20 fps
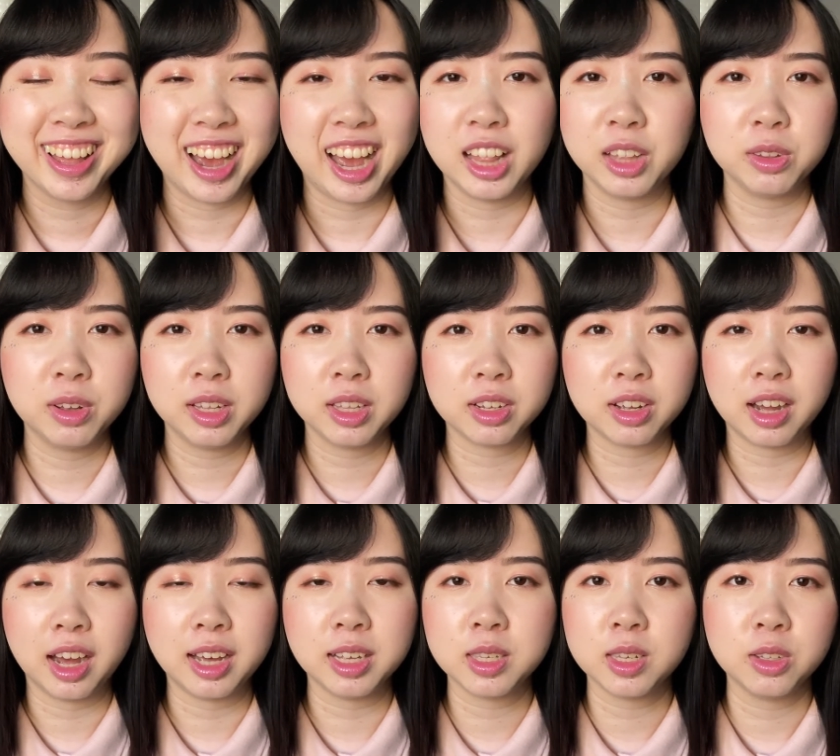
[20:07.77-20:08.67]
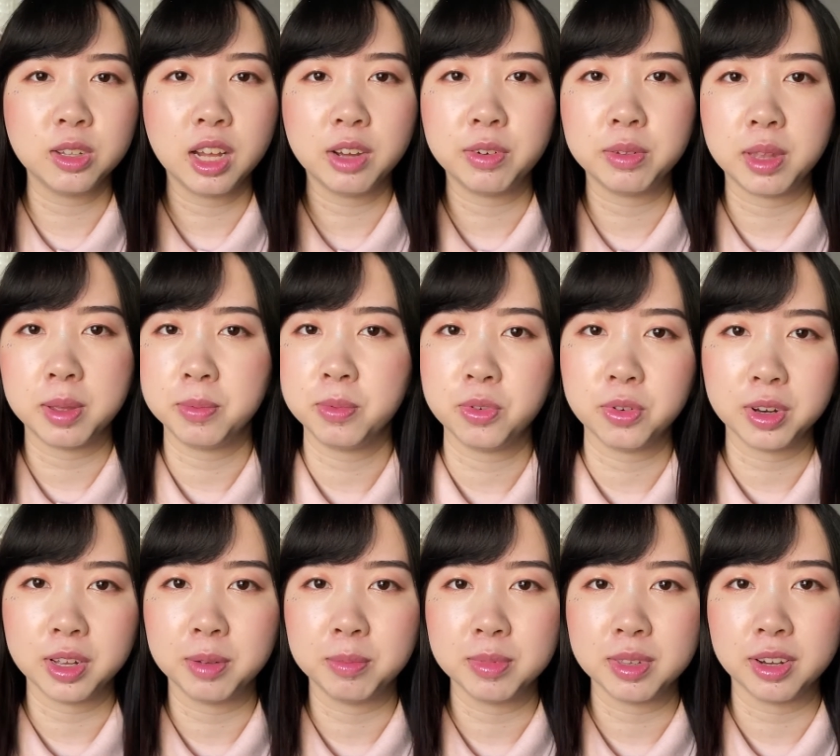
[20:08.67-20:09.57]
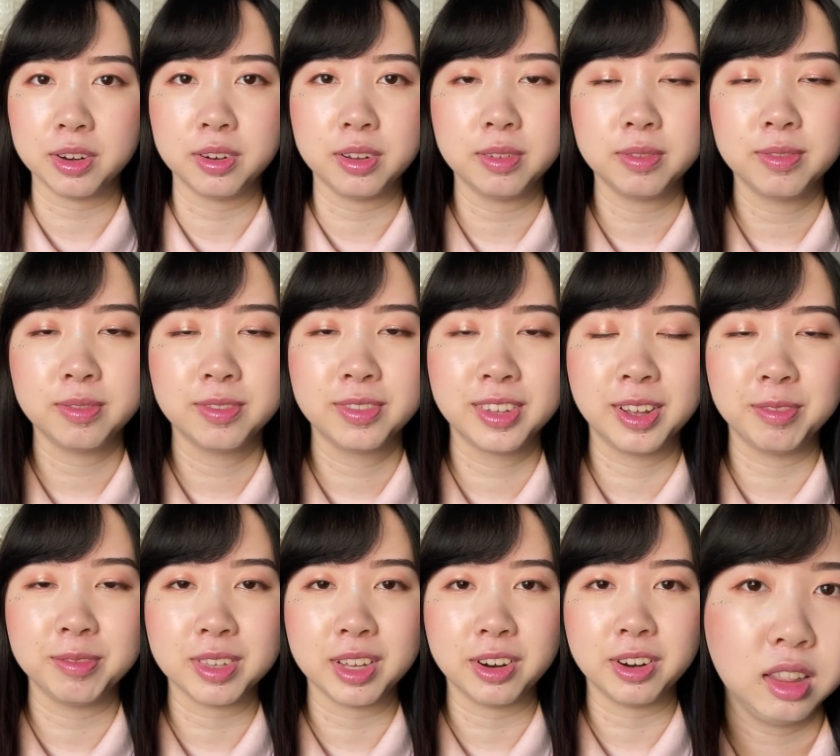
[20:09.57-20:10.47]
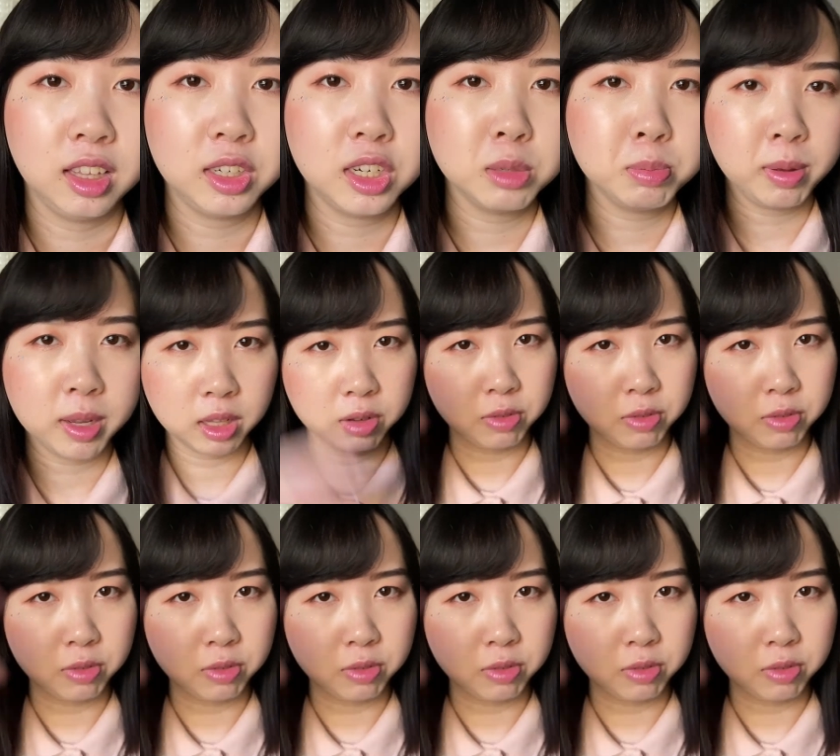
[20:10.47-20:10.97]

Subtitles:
I still don't have a name for it. I'm sorry. Let's just play the